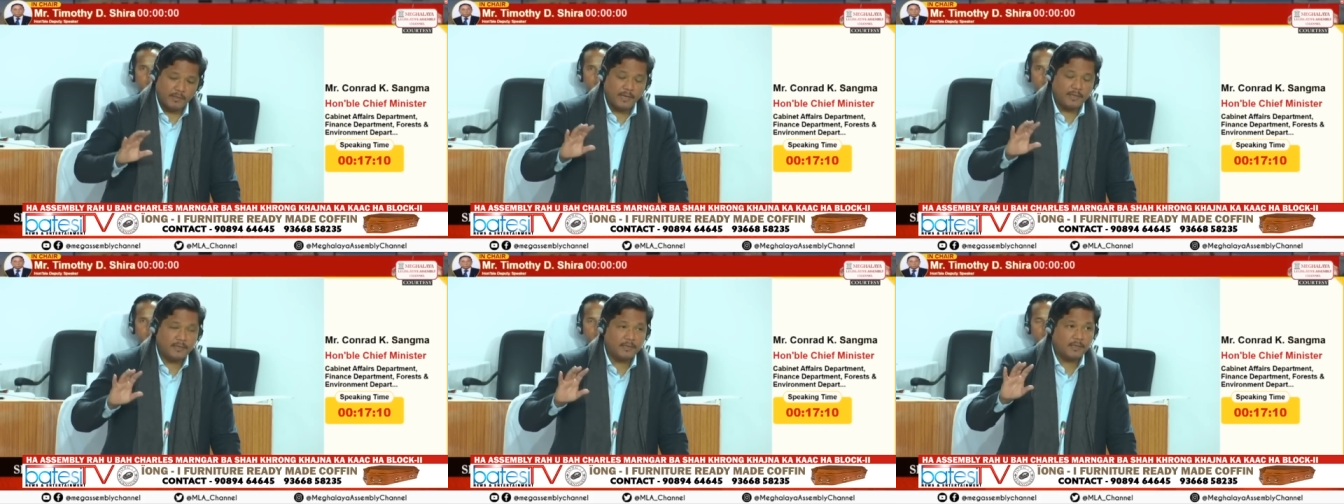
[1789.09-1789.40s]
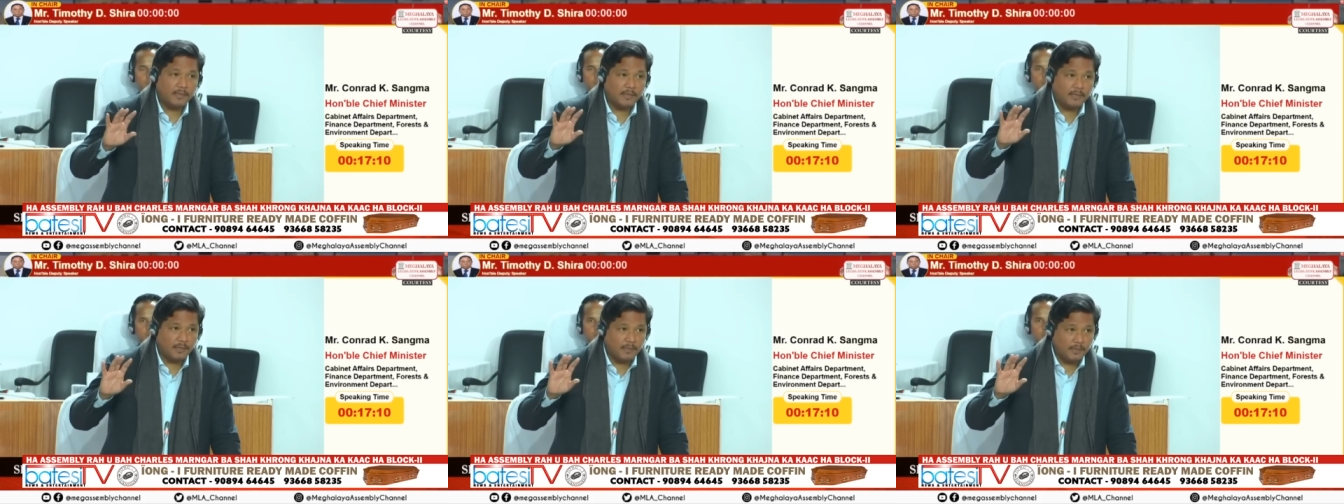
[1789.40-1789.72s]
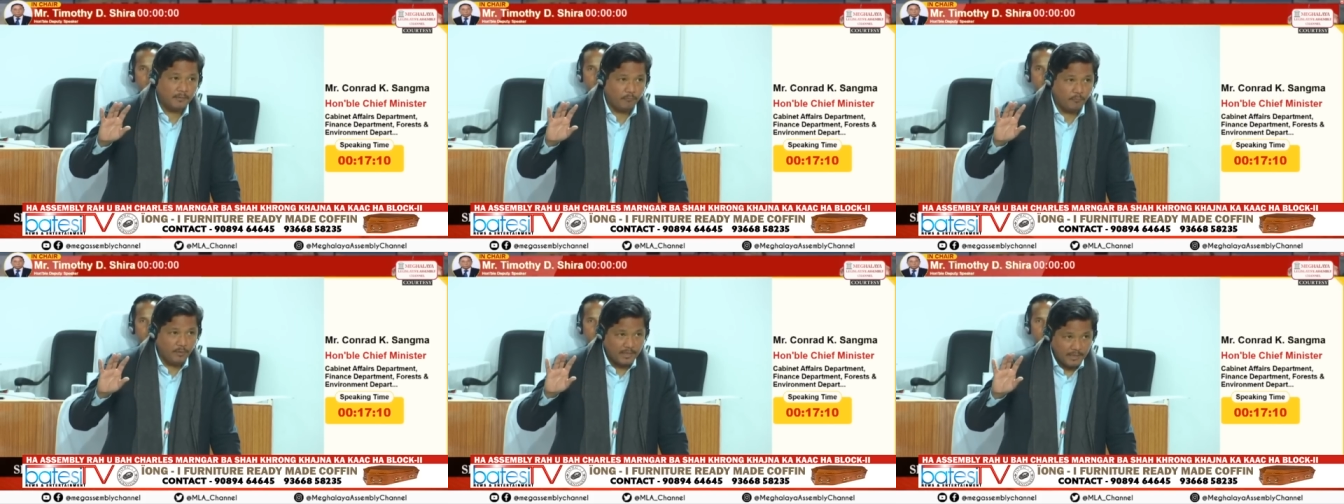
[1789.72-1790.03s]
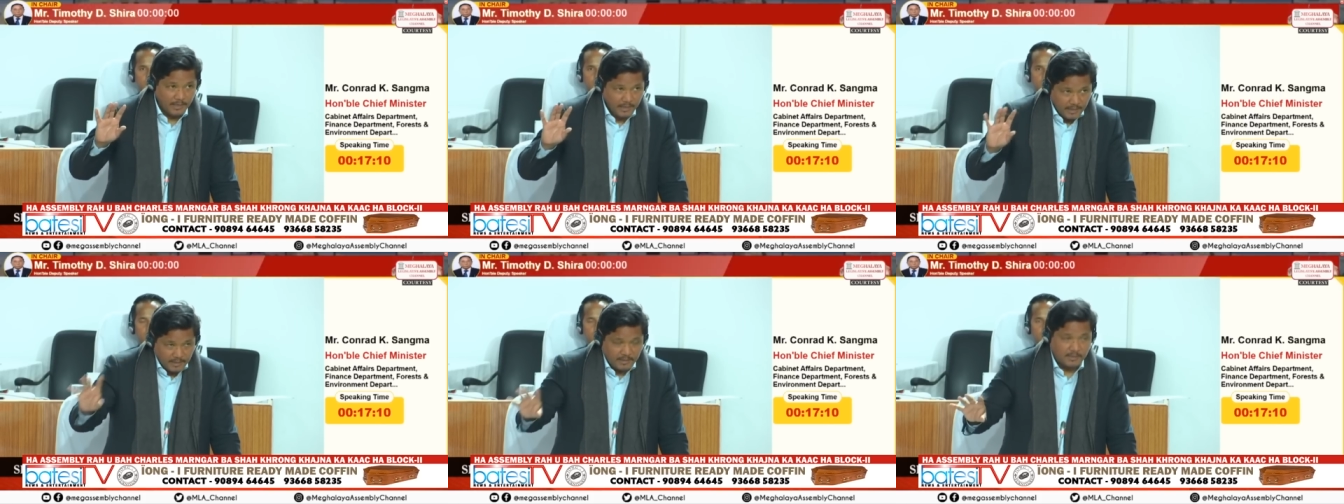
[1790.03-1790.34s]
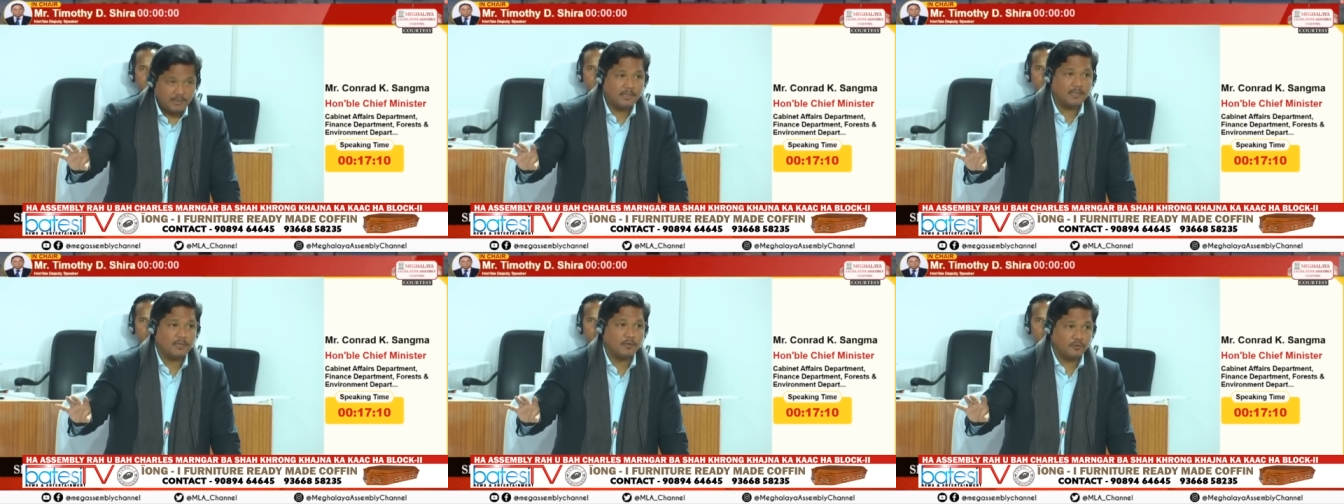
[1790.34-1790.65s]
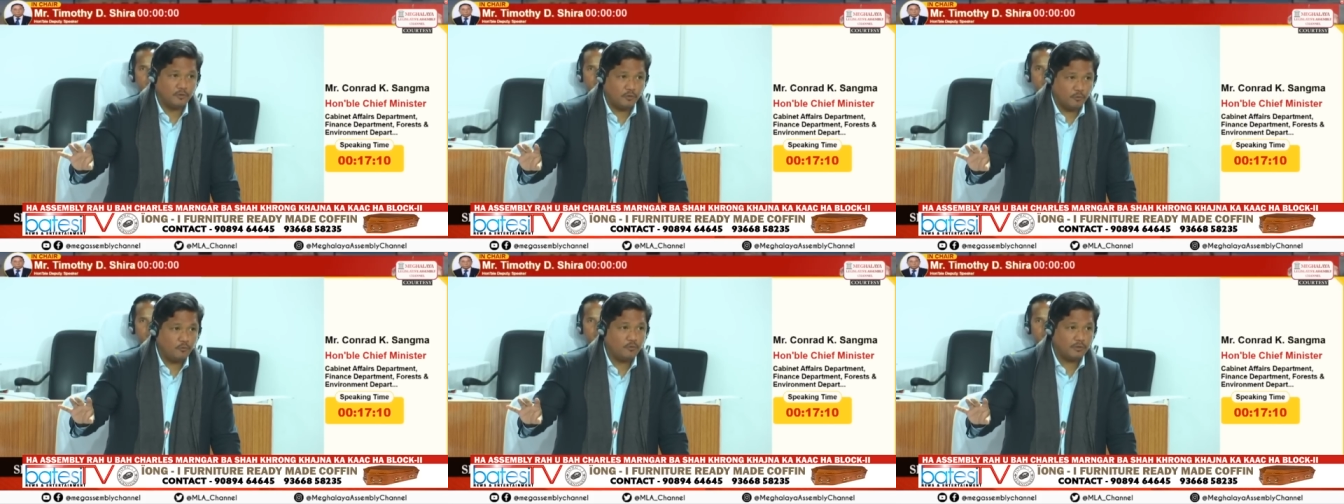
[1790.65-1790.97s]
that we need the
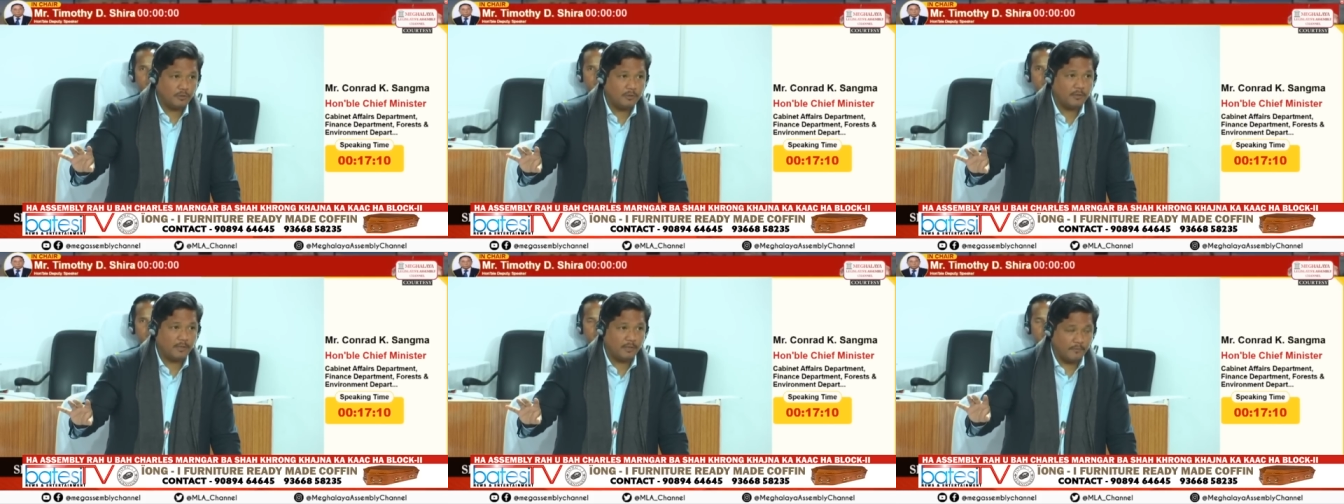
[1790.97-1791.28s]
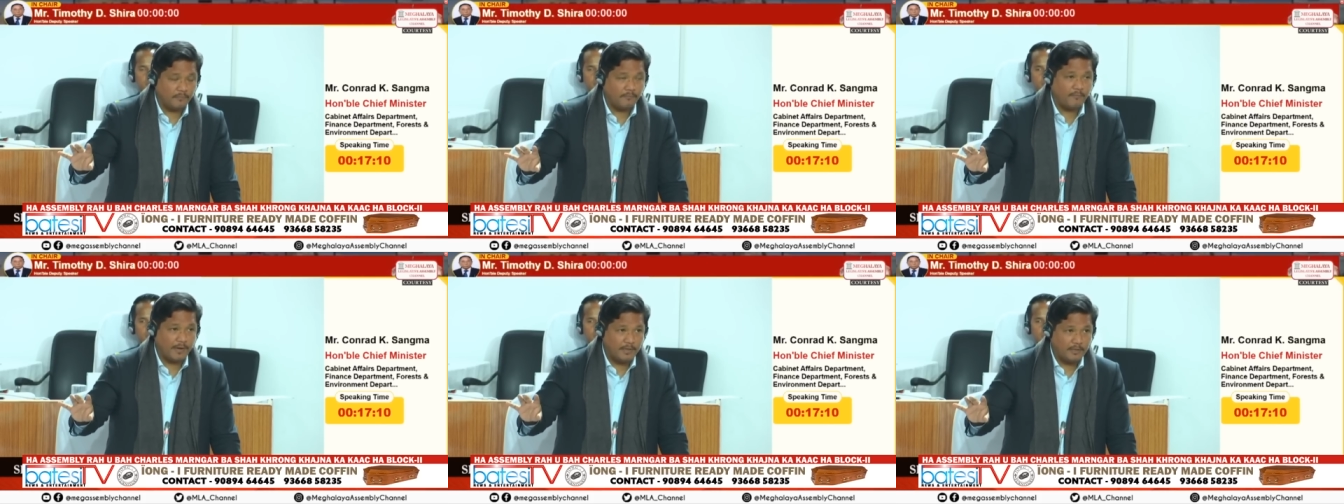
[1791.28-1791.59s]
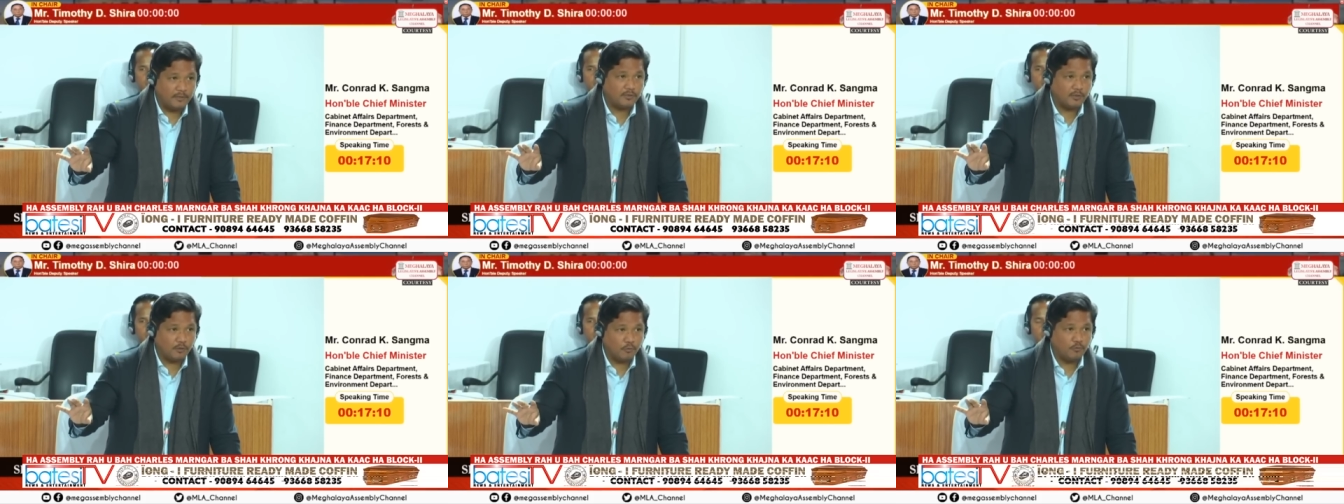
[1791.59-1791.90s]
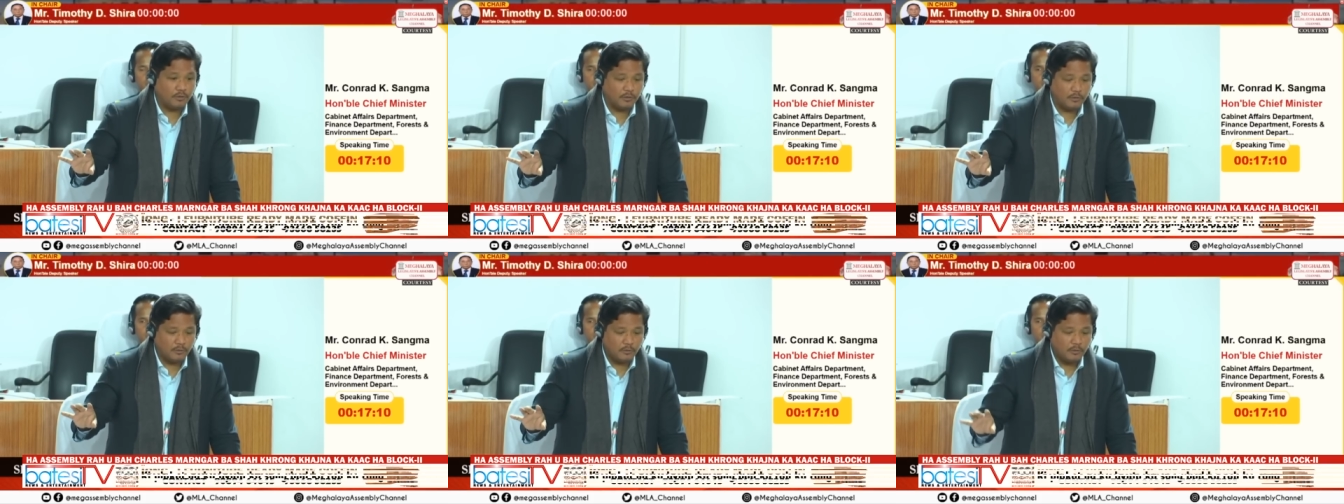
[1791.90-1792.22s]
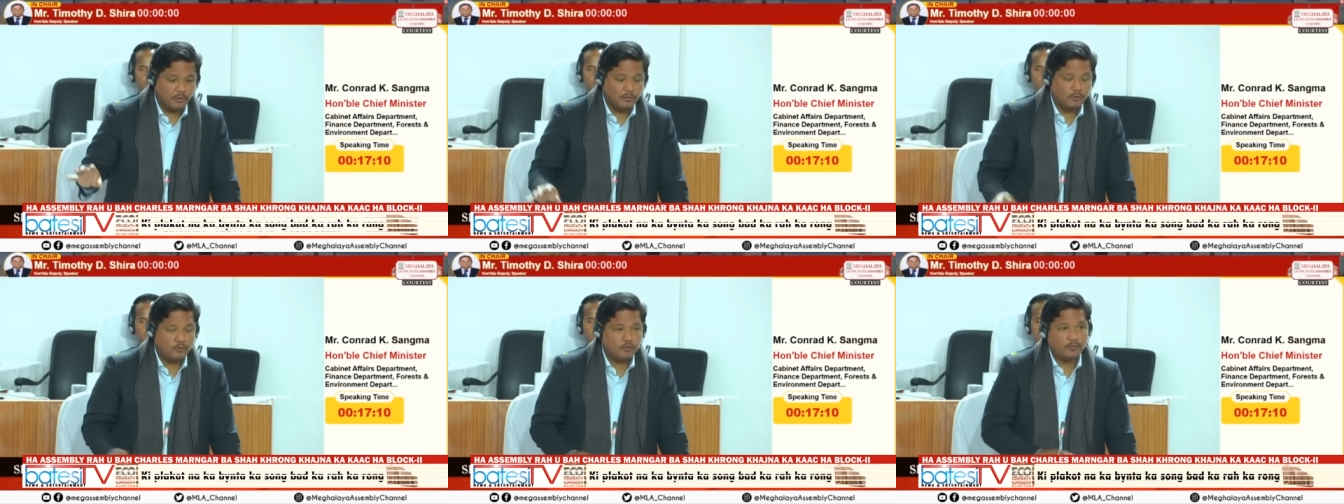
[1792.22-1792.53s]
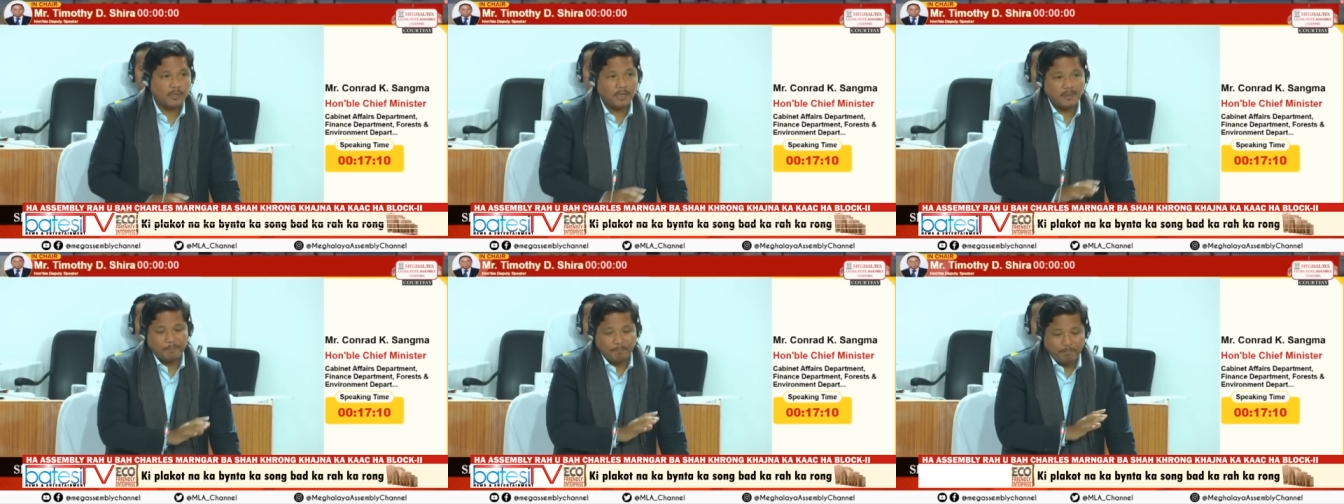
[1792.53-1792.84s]
resolution and the final solution so
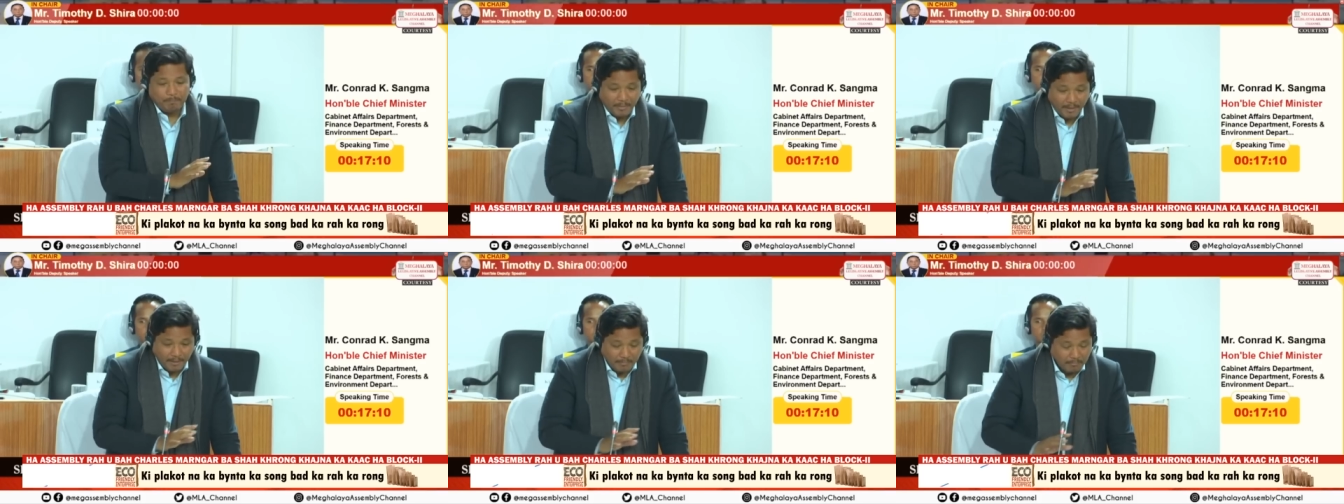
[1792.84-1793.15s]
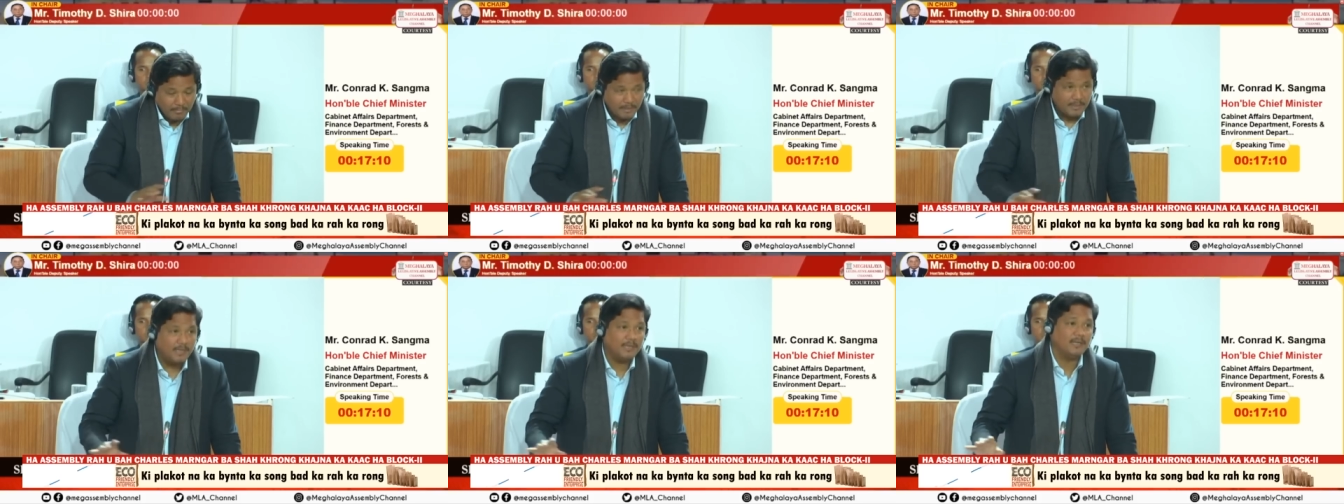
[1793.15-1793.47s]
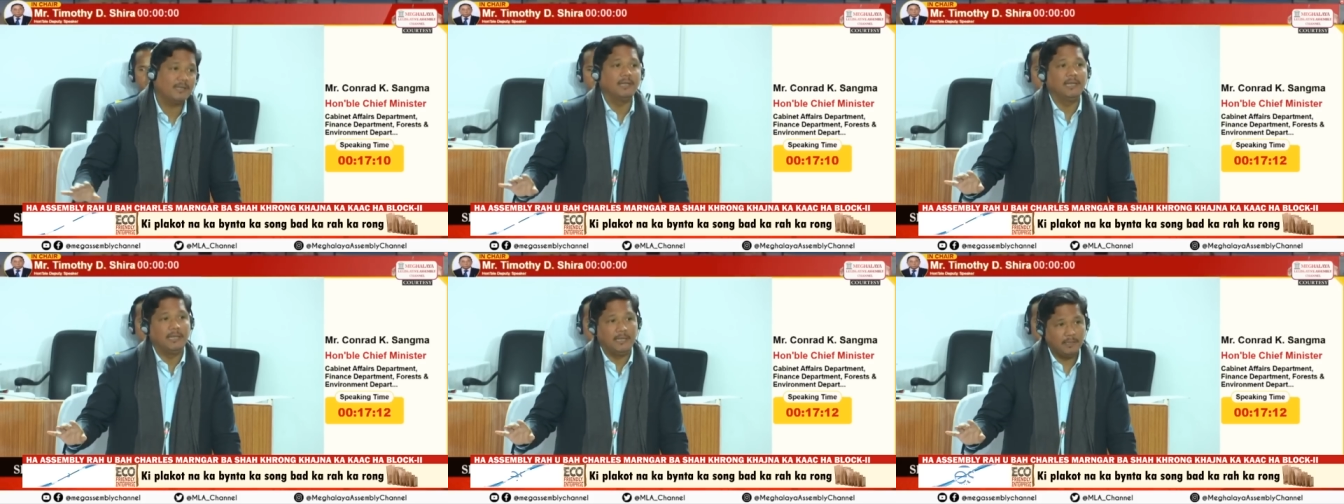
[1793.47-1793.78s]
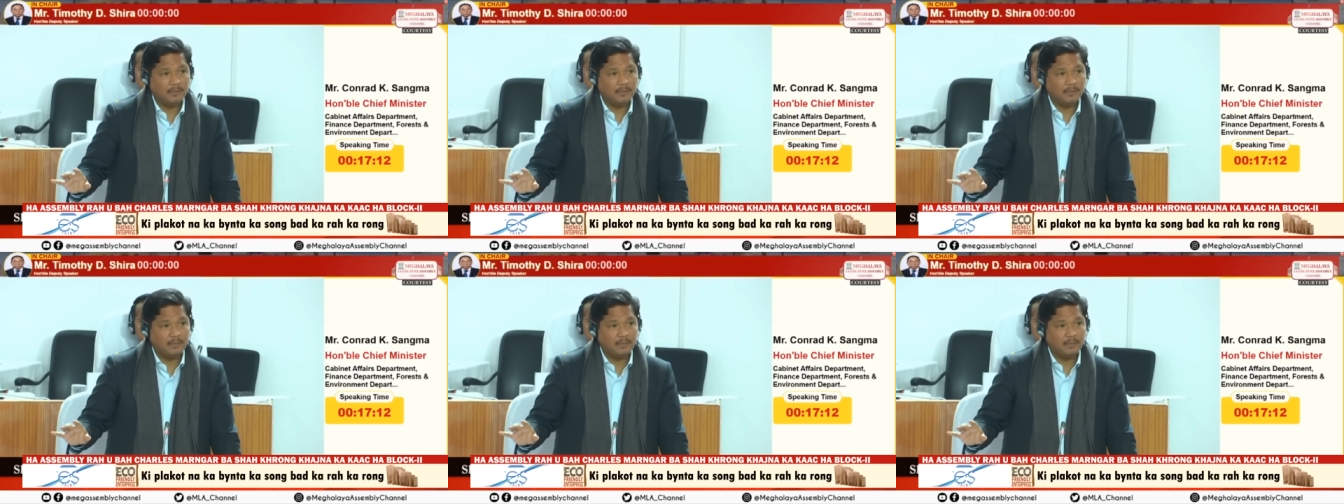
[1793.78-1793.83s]
that permanently